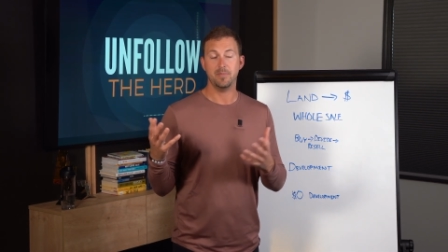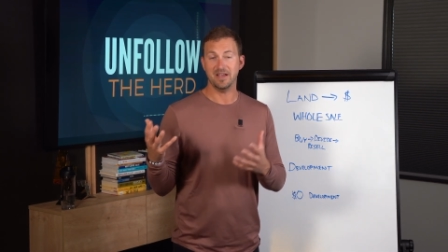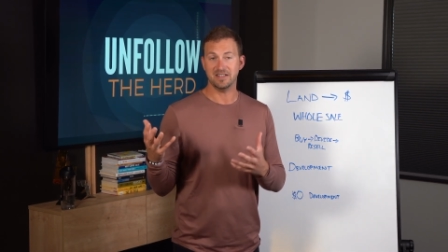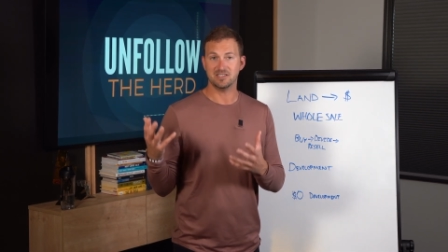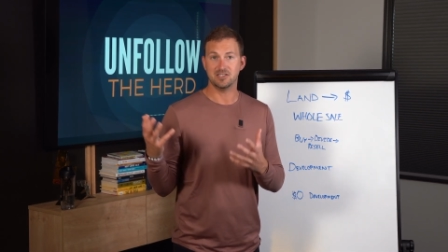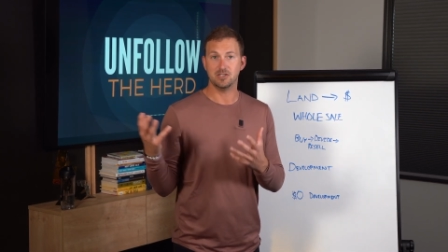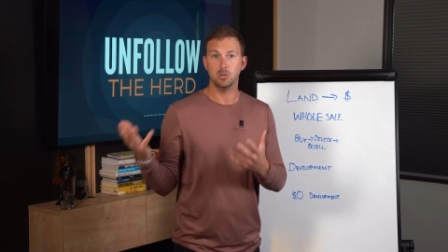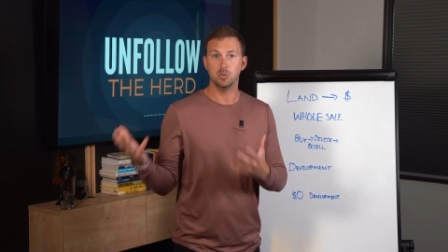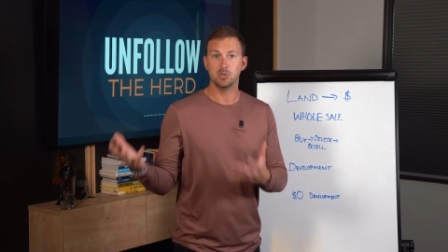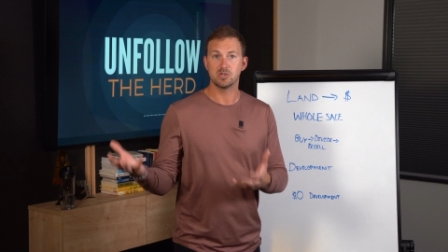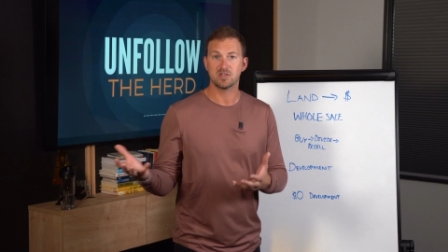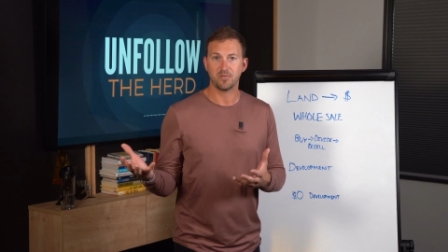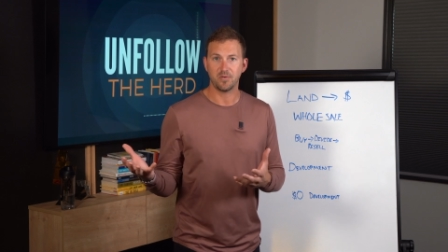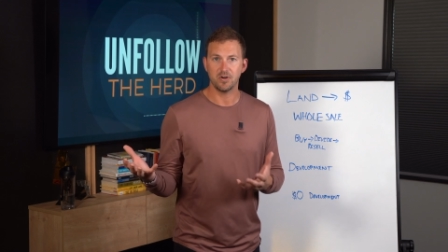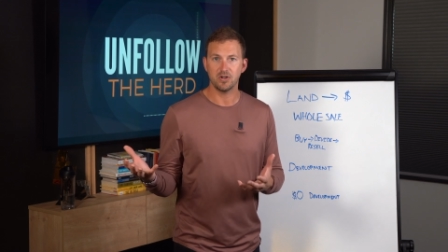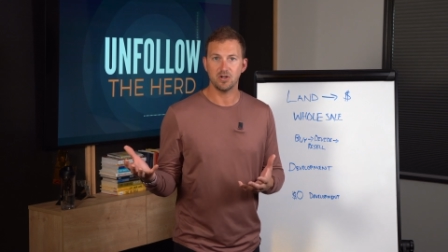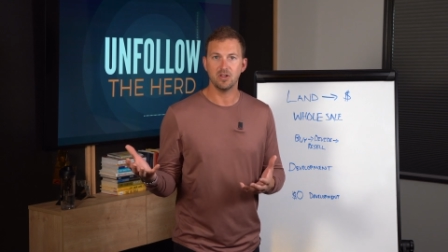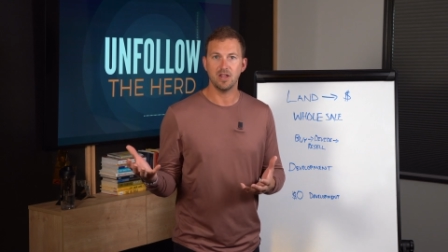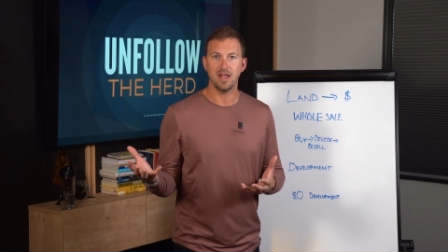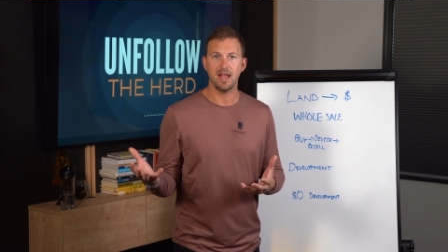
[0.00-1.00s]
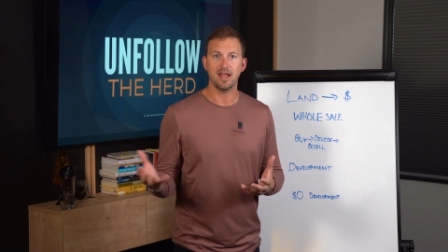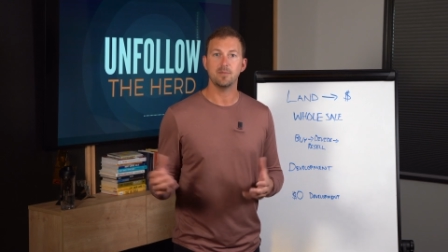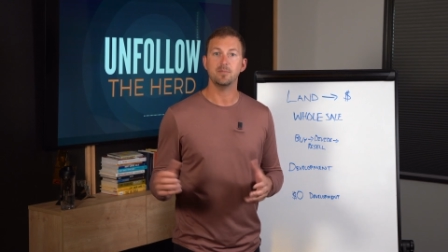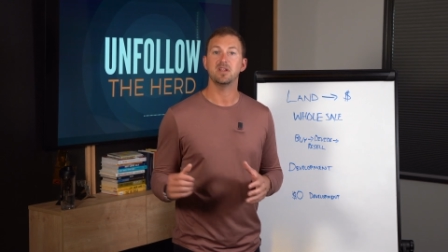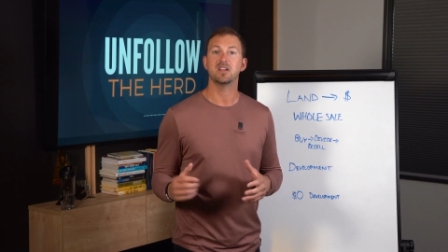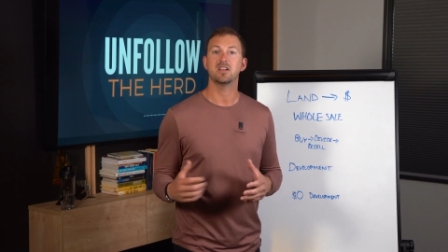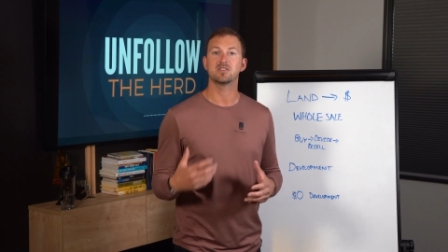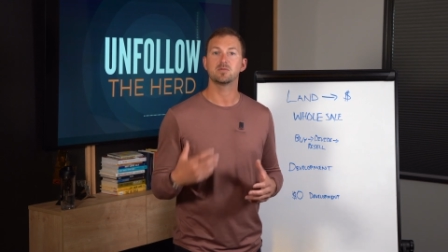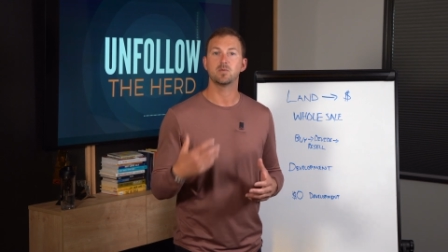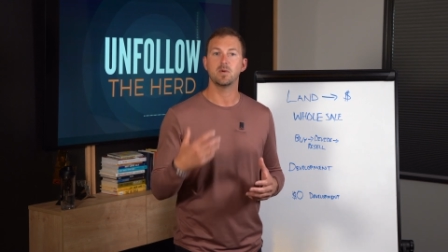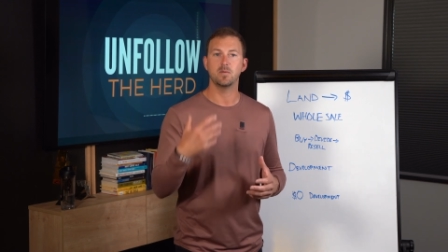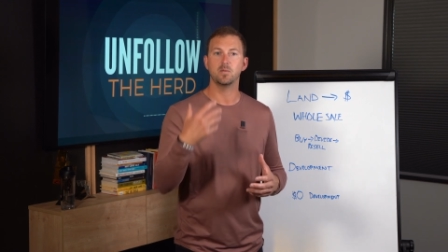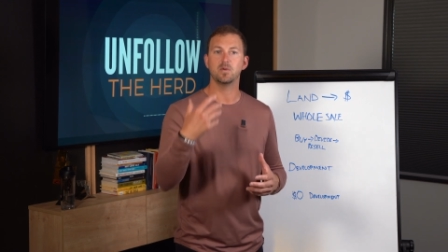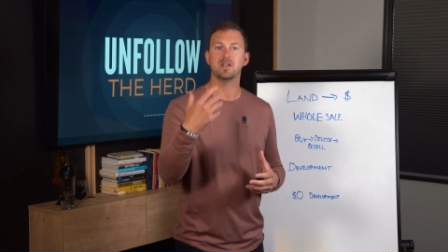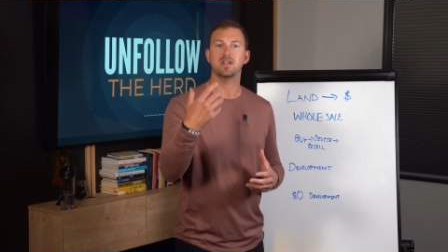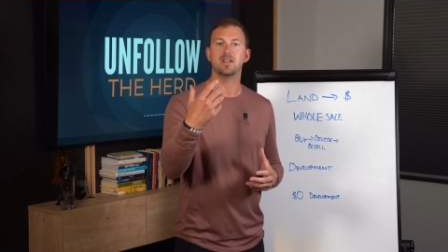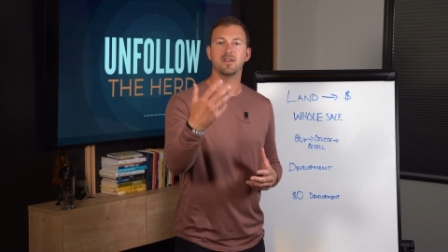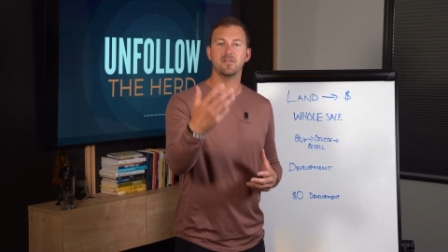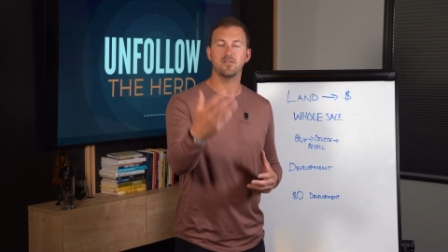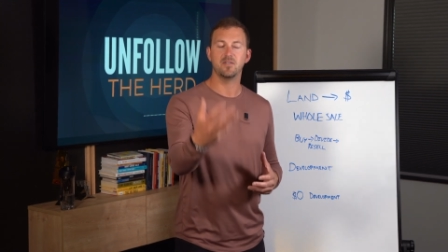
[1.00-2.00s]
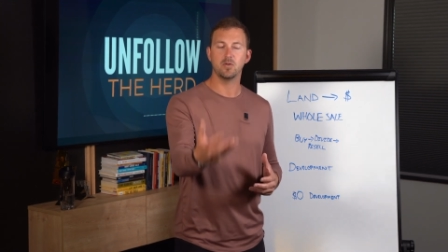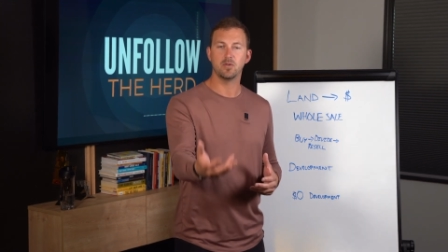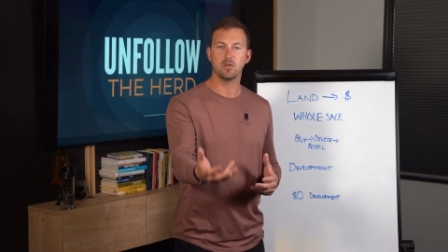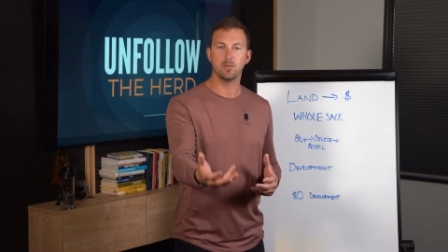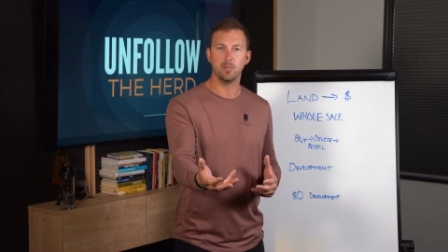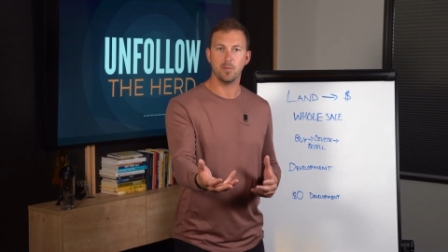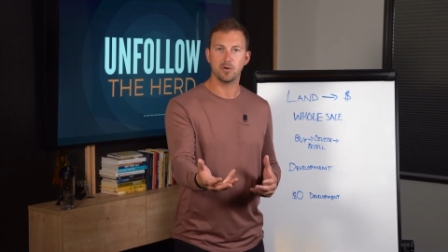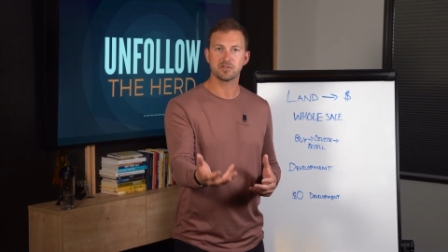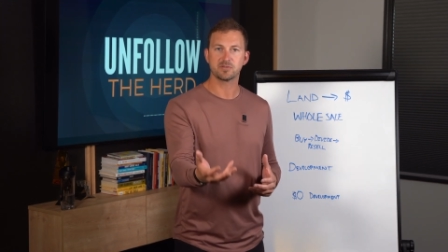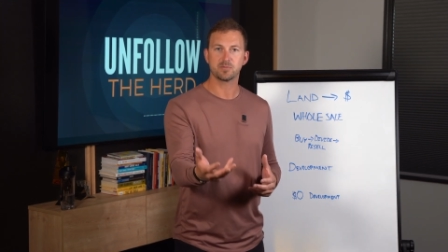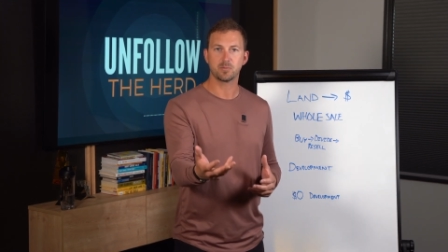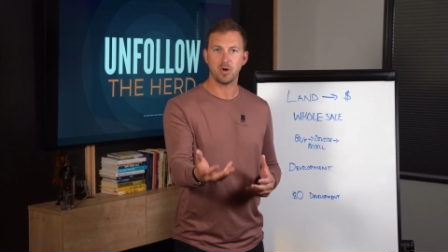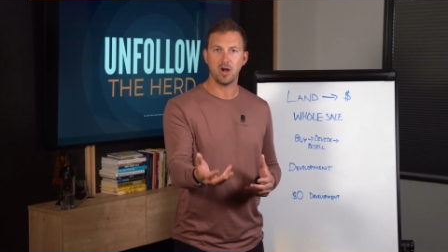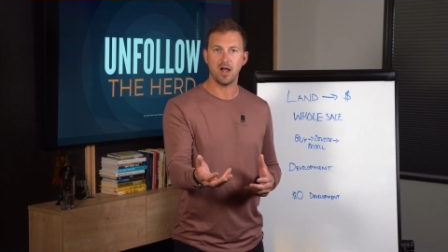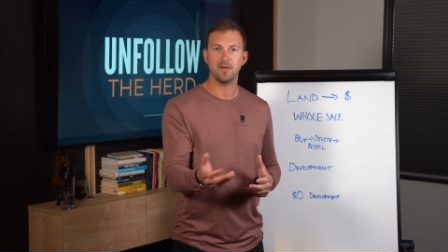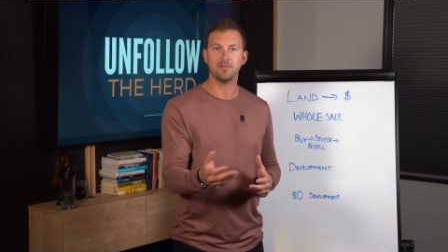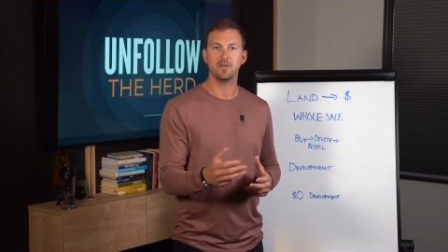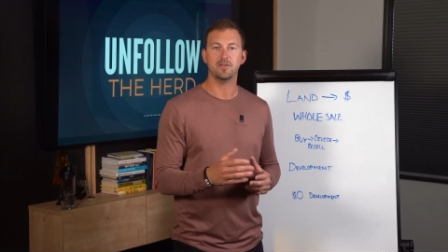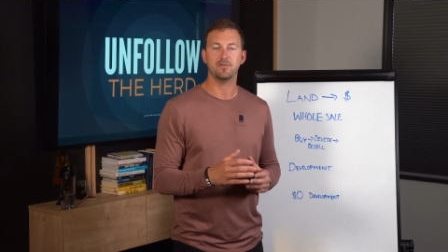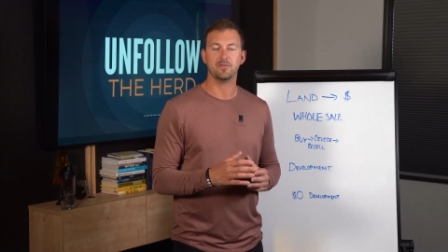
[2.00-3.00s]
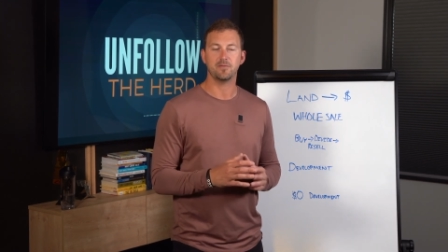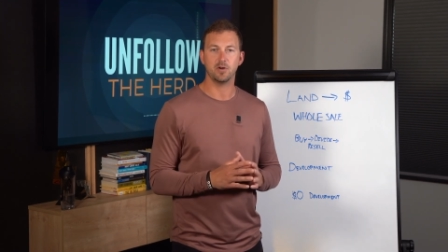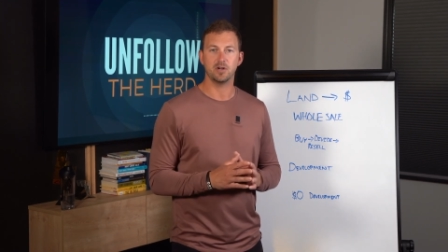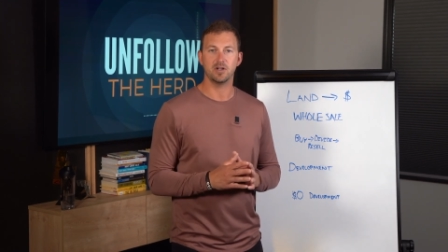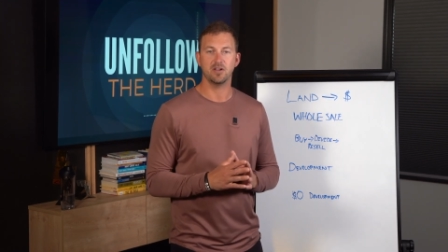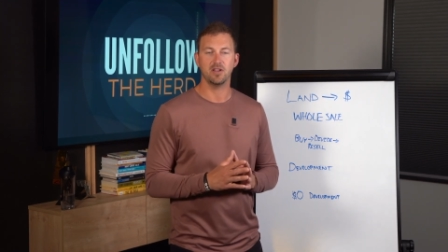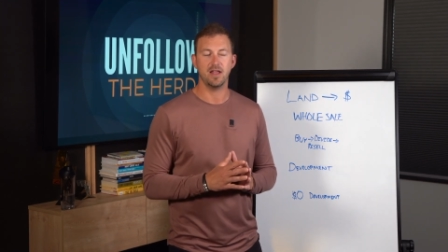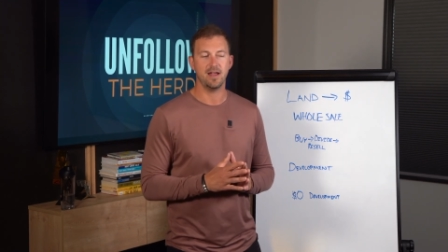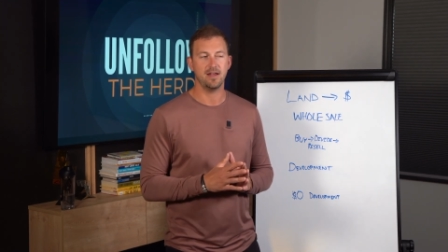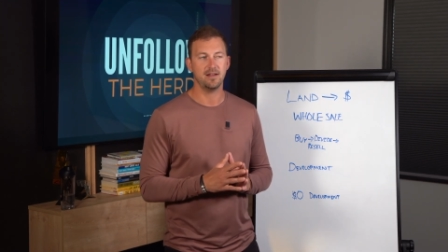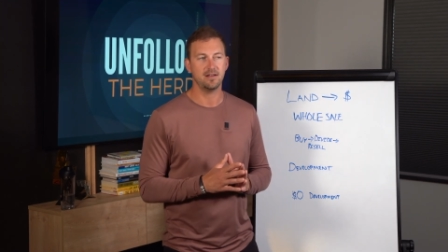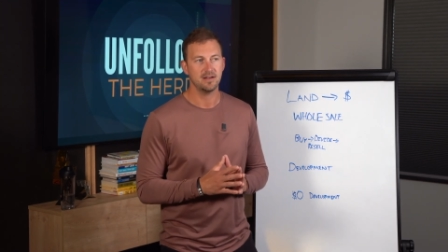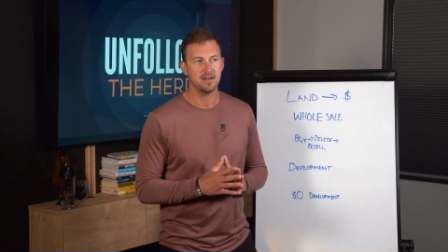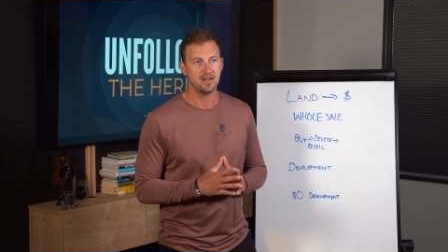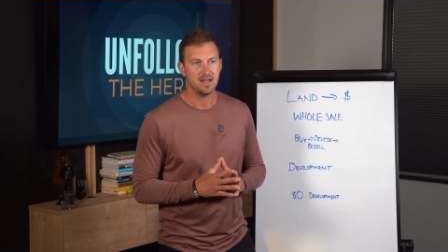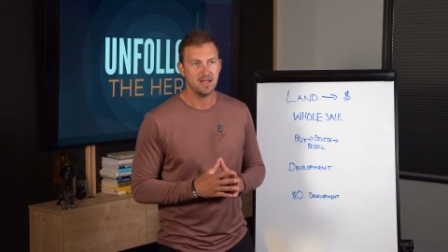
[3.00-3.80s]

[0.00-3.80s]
use for your land because when we can give you the most profit for your land.